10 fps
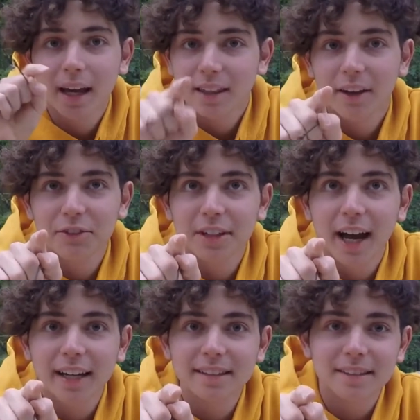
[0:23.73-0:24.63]
Love you
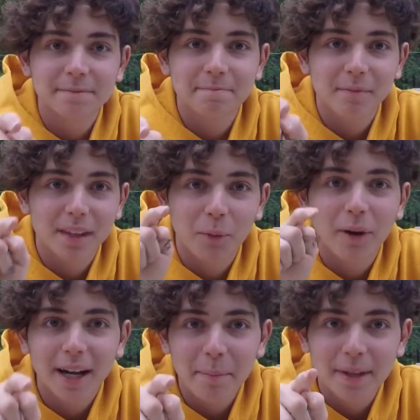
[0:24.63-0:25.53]
guys.
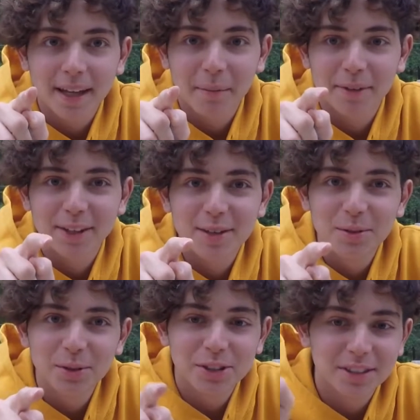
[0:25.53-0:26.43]
When I become
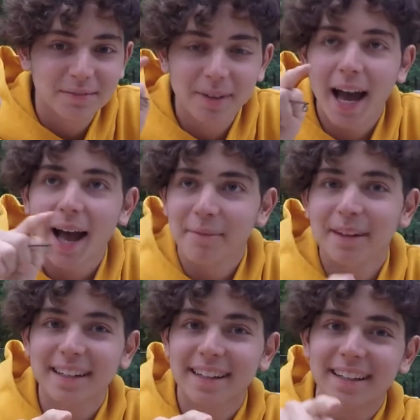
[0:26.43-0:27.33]
huge, I'm
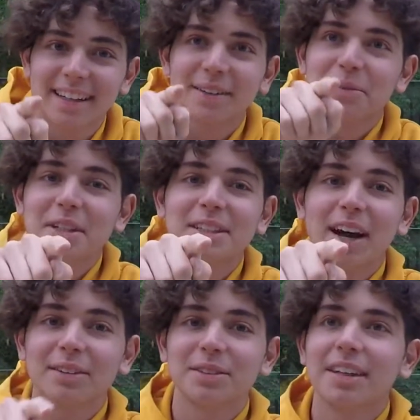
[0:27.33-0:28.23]
gonna reach
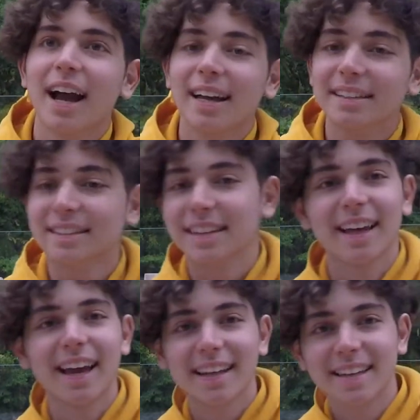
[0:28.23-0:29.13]
out to you guys
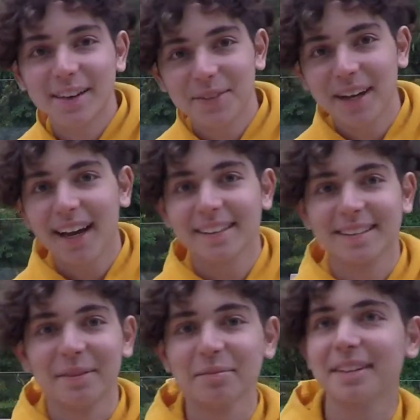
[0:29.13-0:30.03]
and give you guys
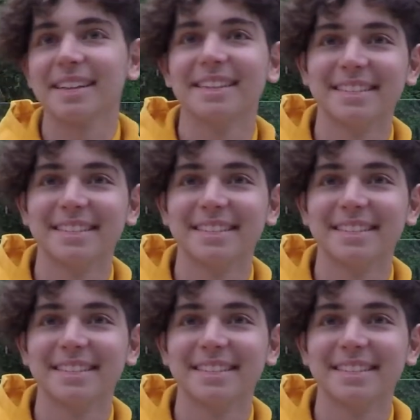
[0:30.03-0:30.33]
something.